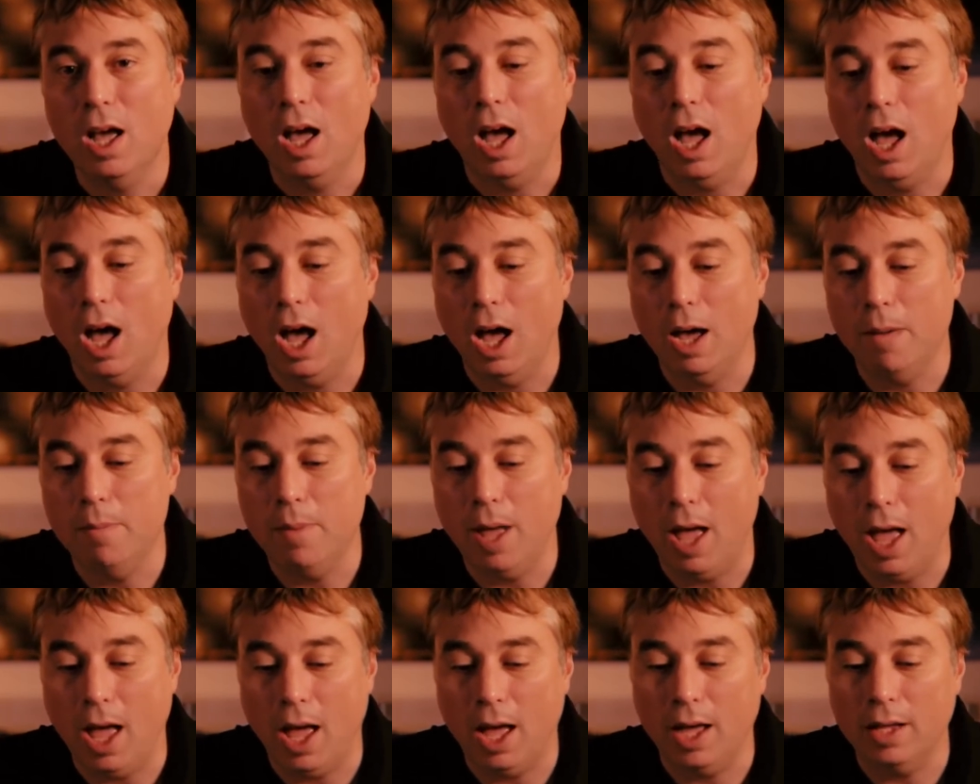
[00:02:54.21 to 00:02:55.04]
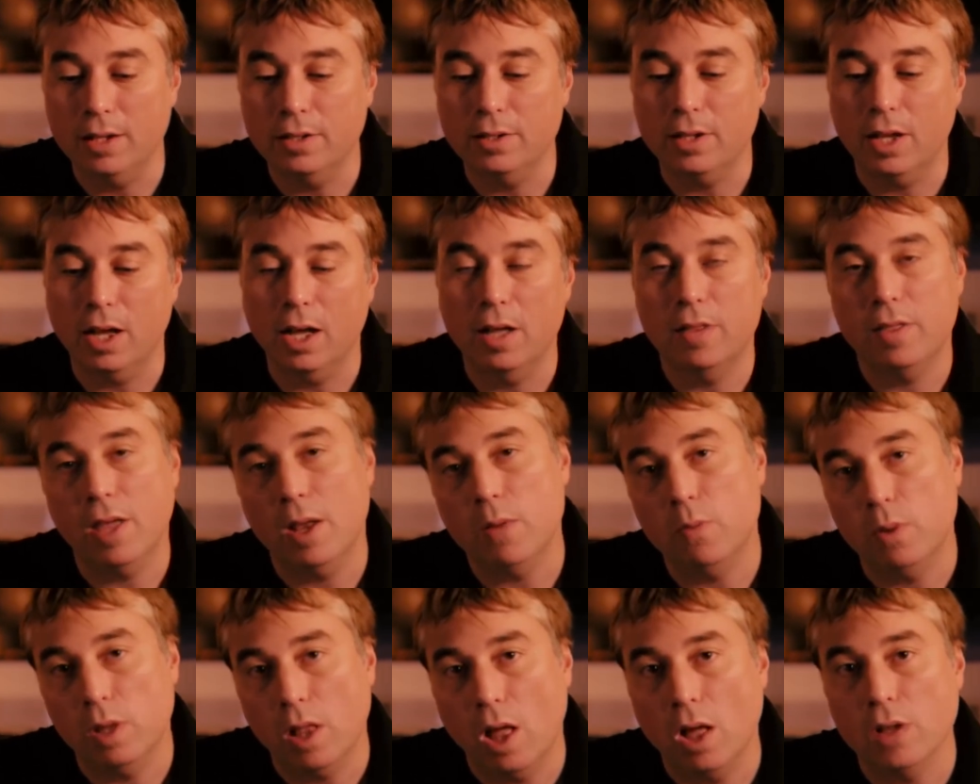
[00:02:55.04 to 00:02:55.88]

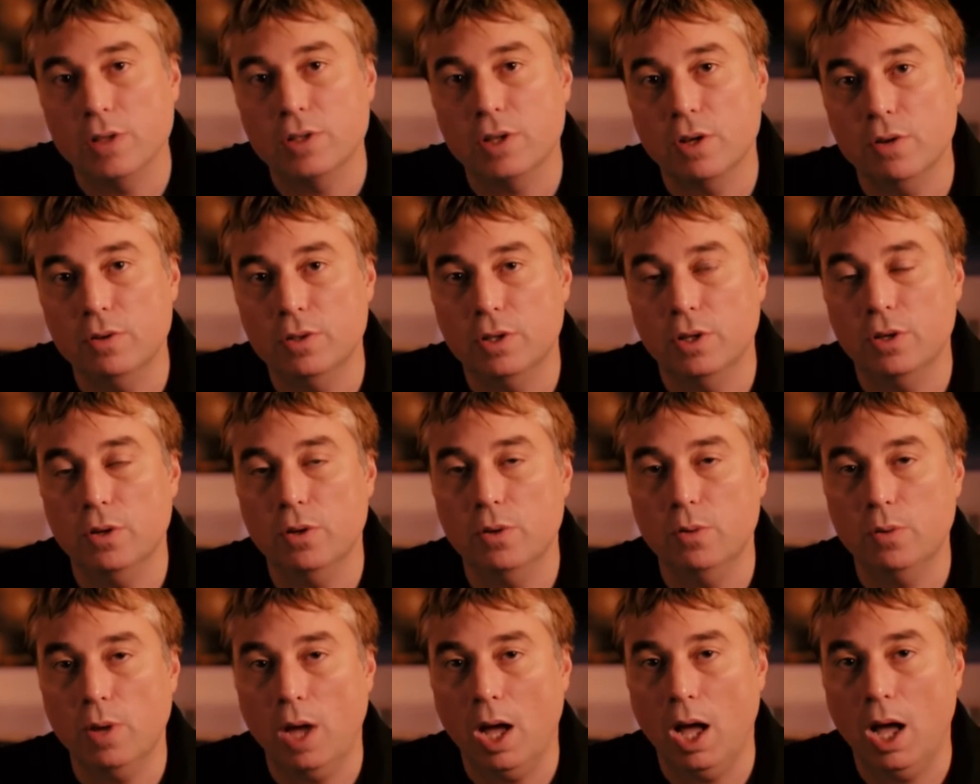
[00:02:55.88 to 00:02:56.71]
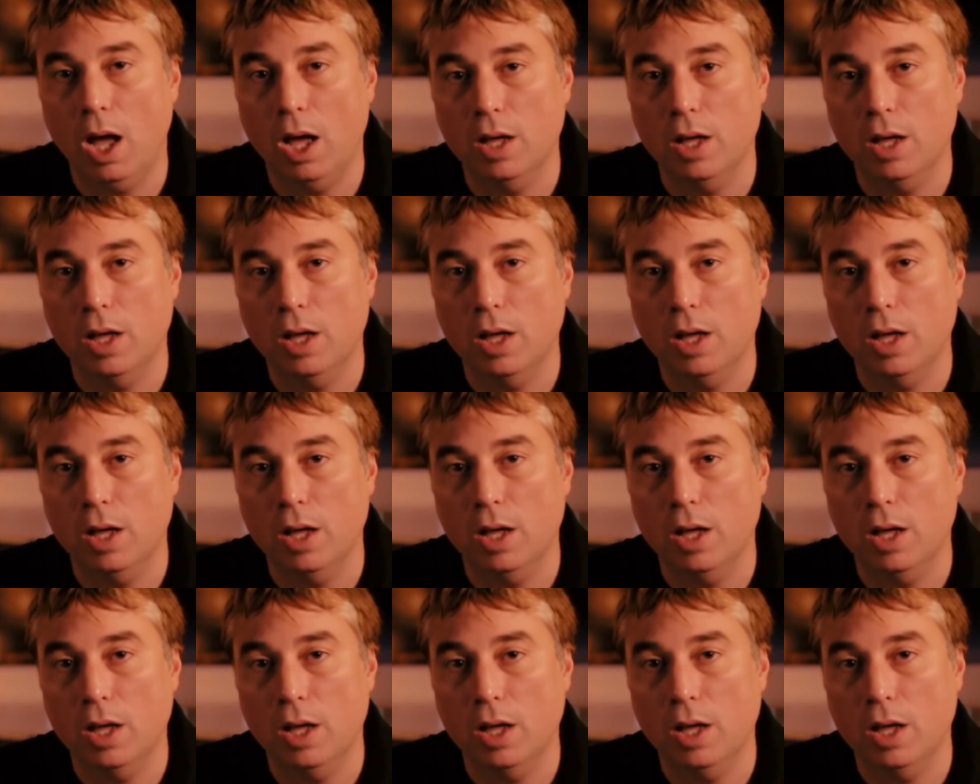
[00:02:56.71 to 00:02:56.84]
Then we'll also do